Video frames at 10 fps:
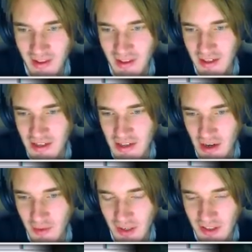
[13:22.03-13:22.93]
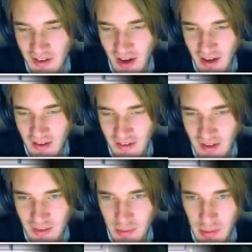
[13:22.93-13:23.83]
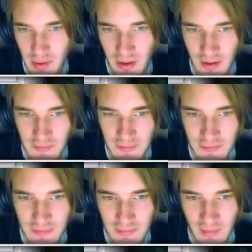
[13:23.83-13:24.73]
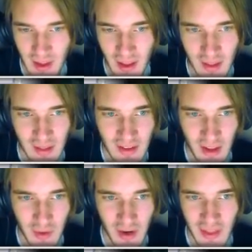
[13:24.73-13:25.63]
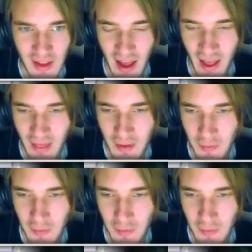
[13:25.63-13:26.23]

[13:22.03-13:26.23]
They sure were strange, strange people. So they were in the hell or